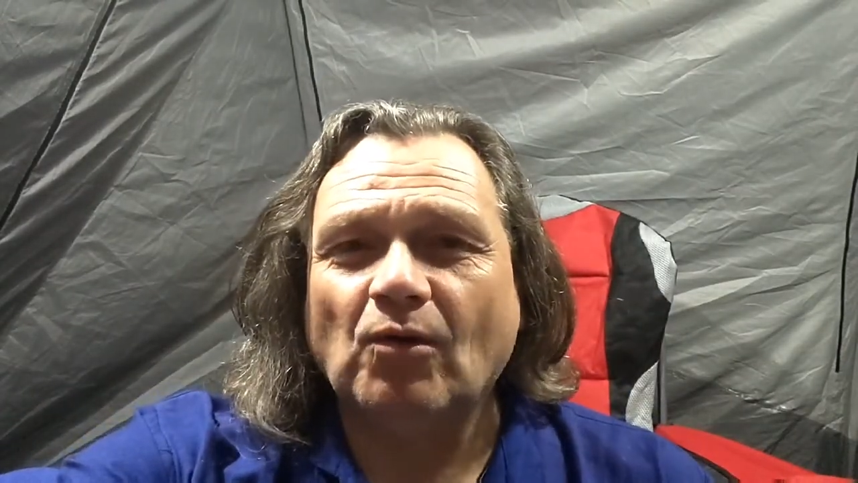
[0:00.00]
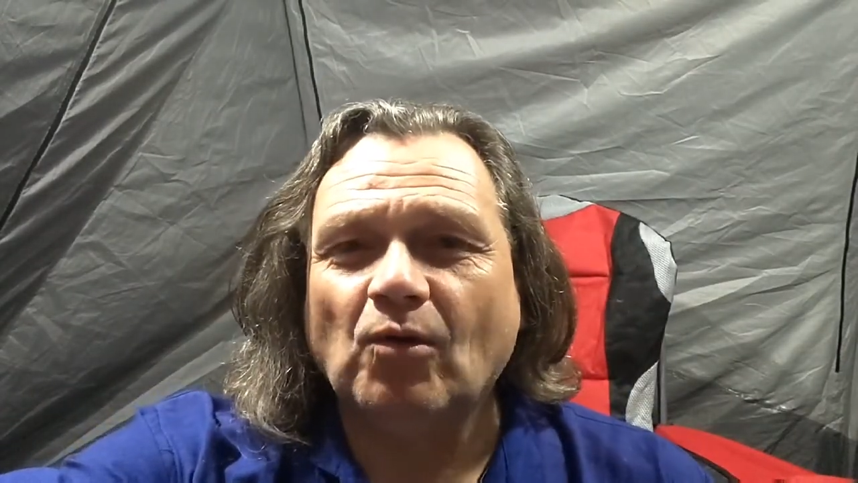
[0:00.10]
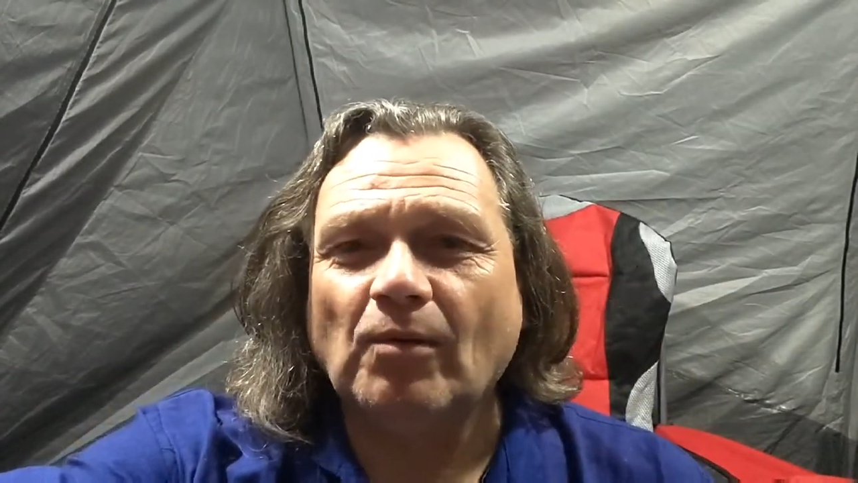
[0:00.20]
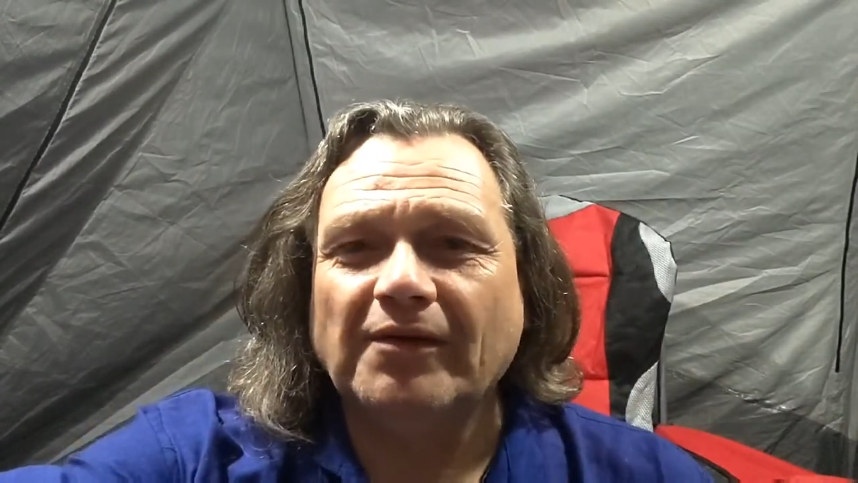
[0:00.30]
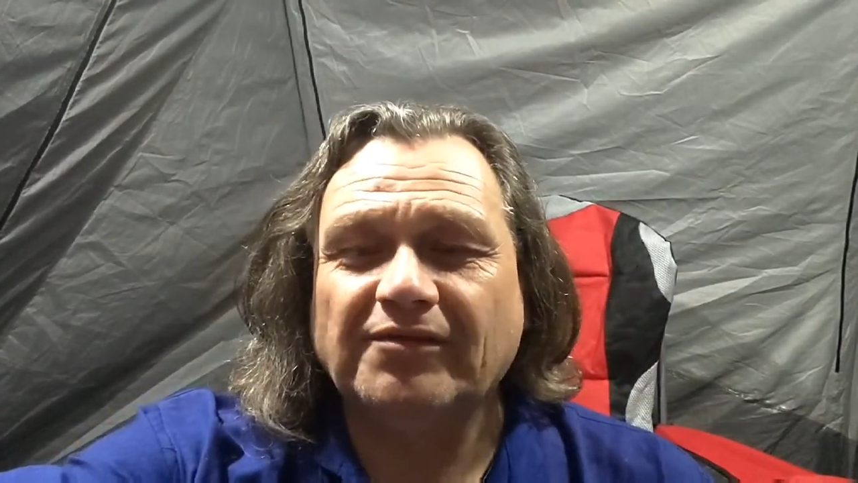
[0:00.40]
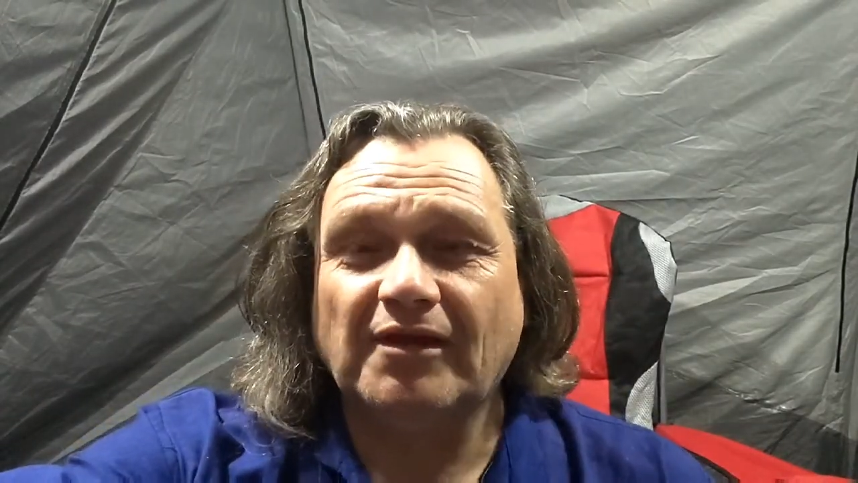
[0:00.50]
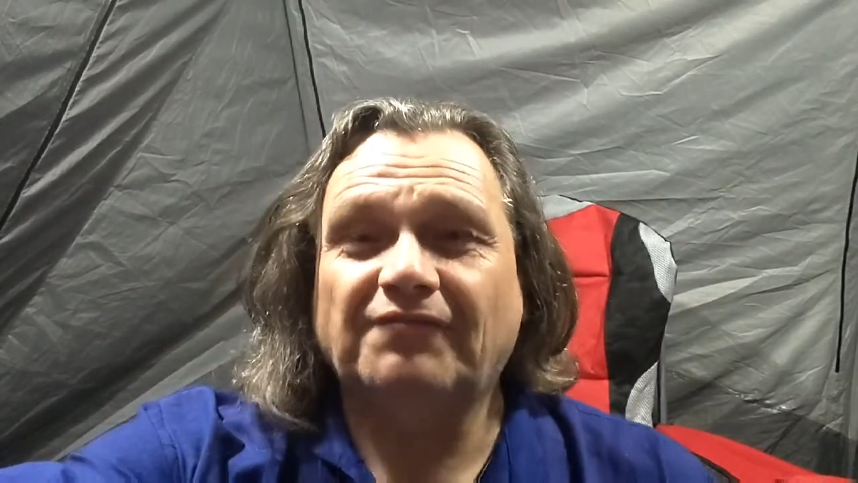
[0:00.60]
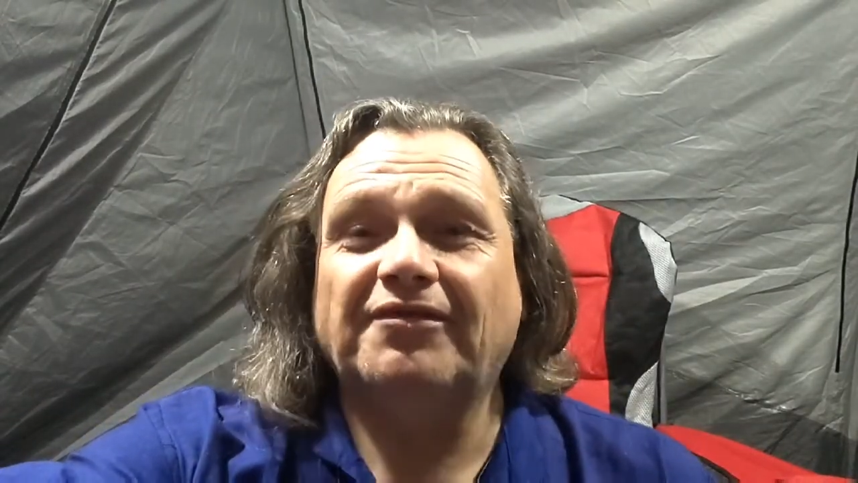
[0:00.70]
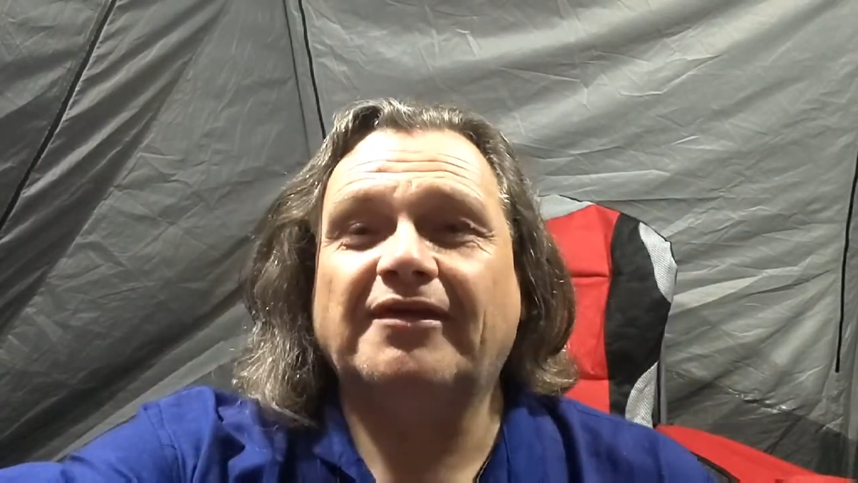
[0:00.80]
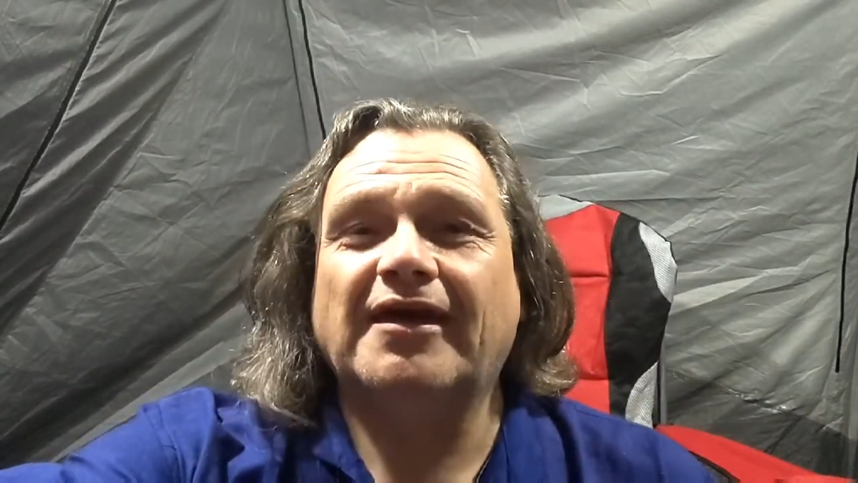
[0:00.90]
always
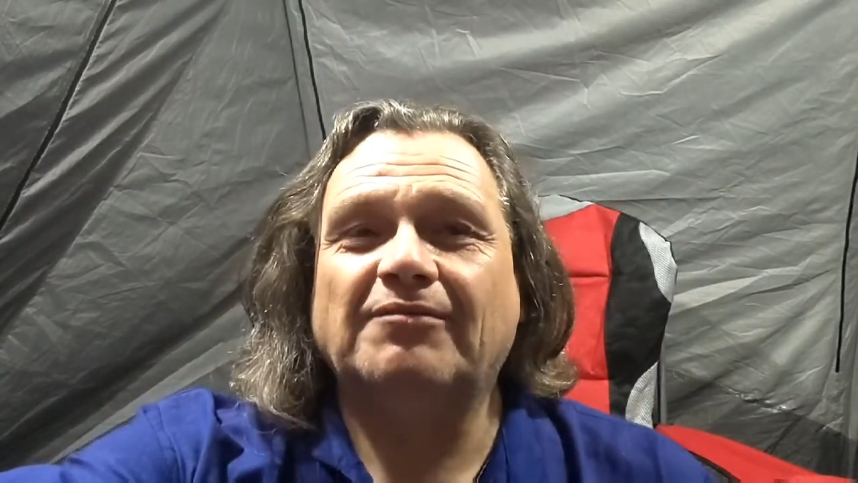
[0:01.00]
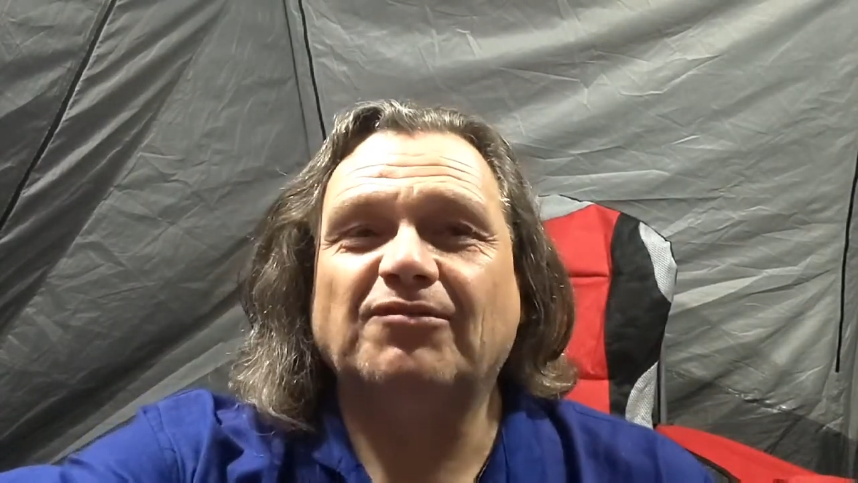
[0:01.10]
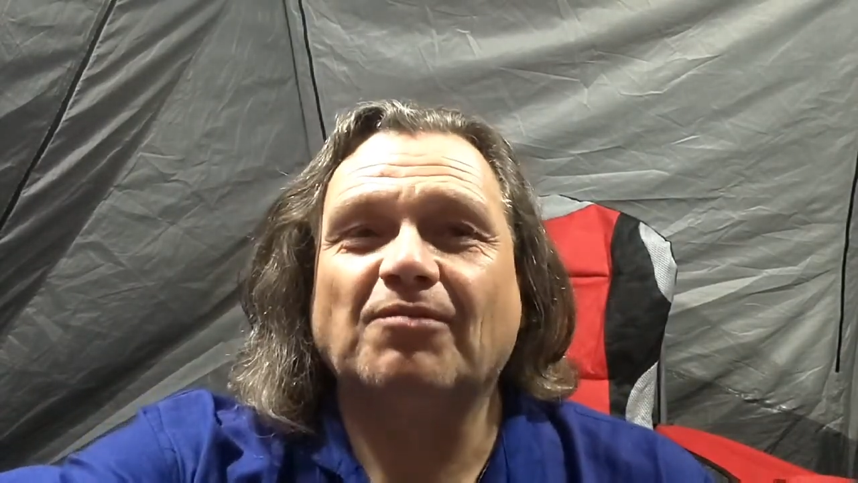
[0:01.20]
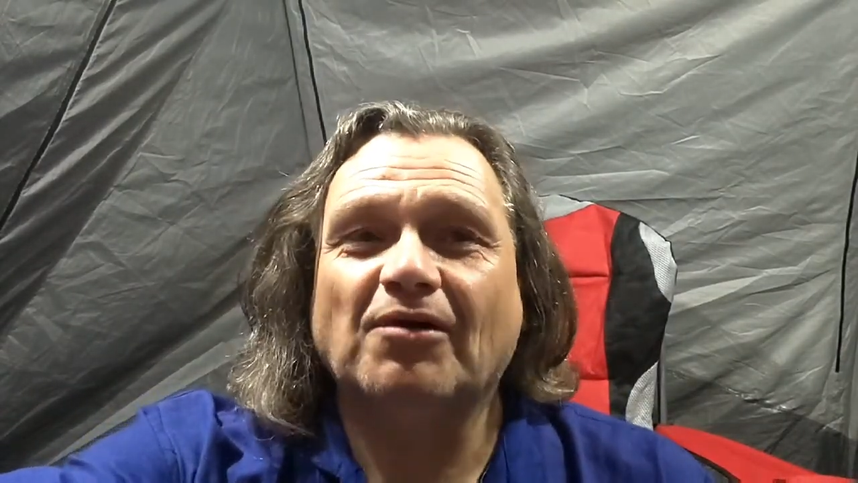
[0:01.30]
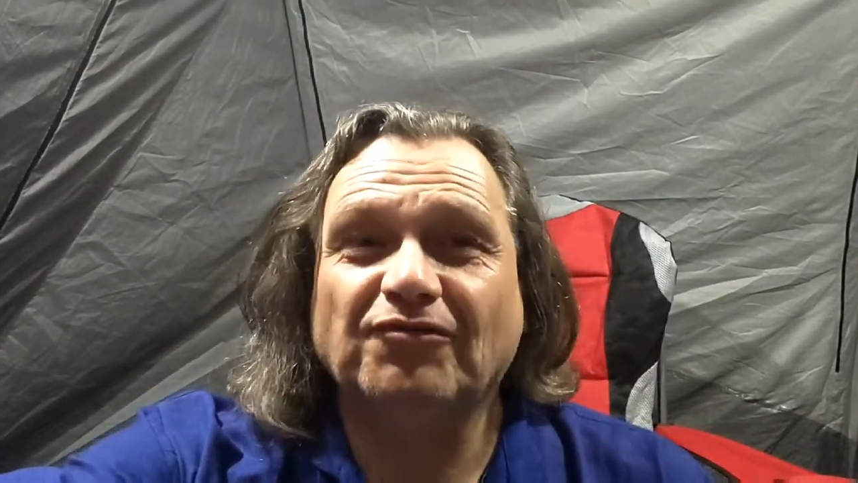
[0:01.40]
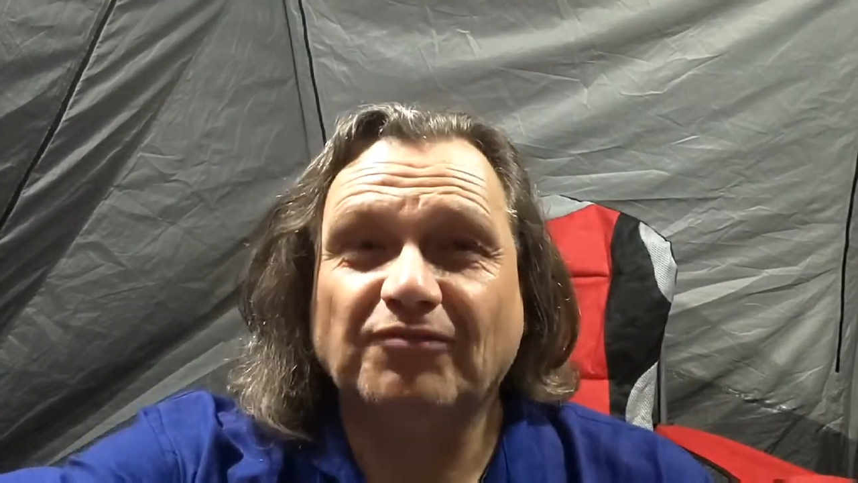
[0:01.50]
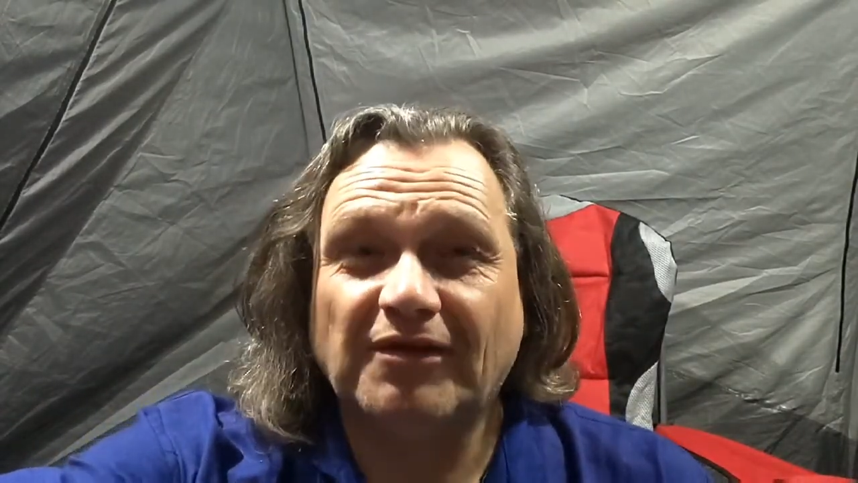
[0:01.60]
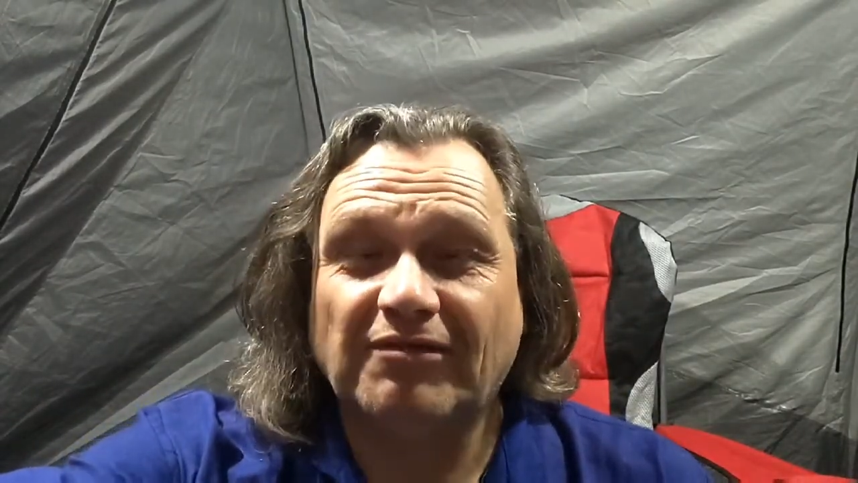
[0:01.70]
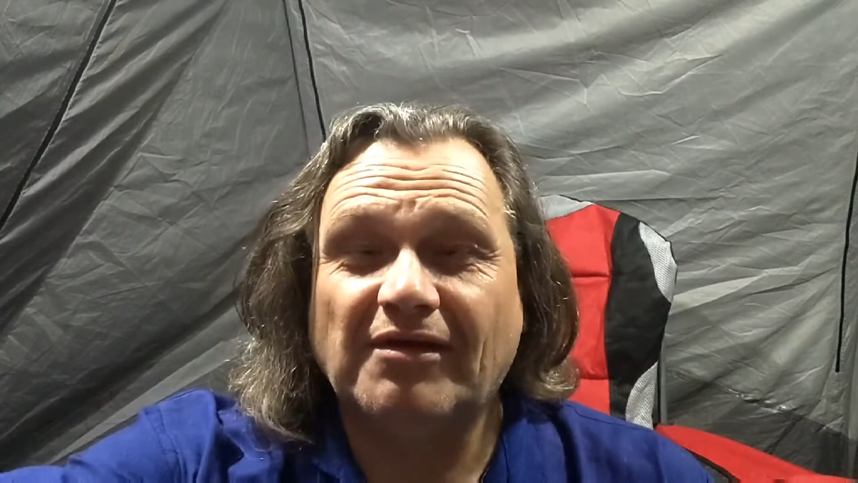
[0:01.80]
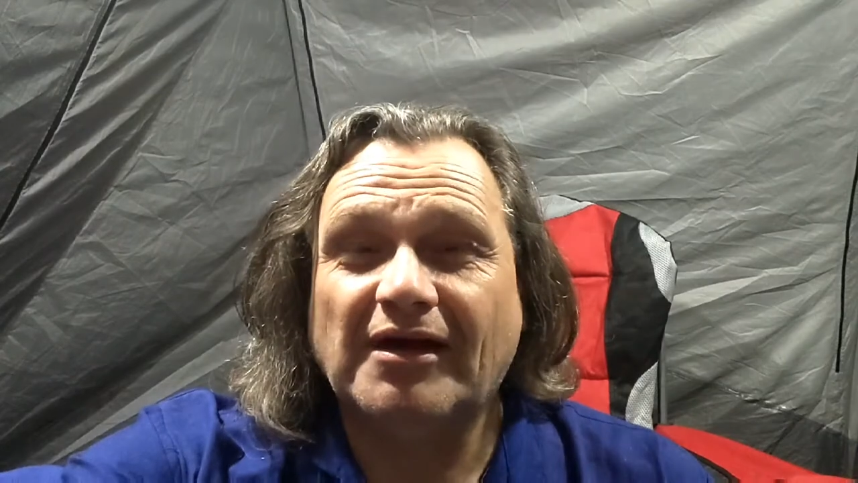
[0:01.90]
love the games most
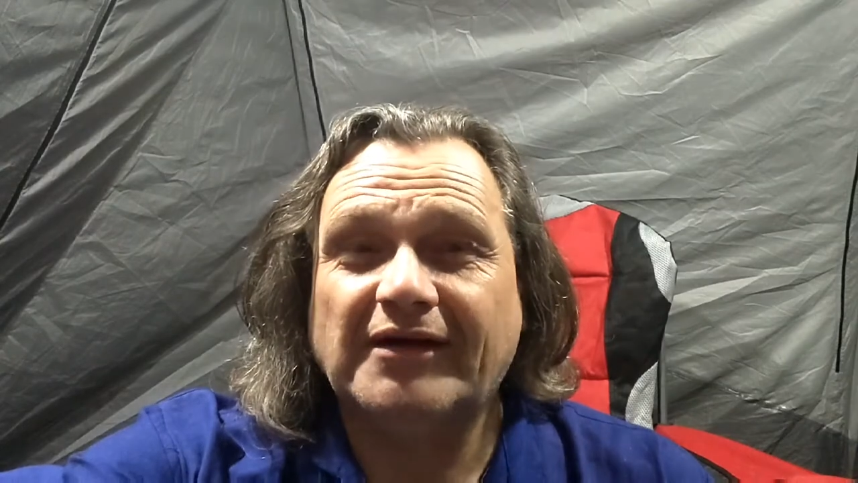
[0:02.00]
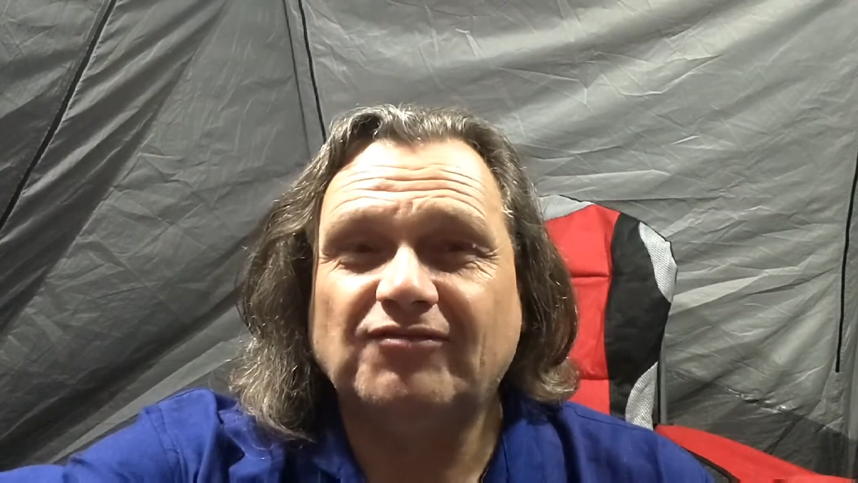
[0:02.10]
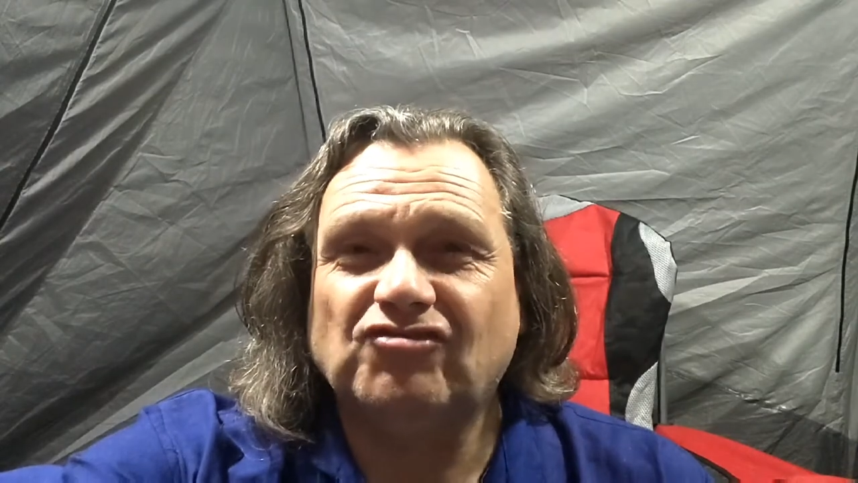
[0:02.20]
without the high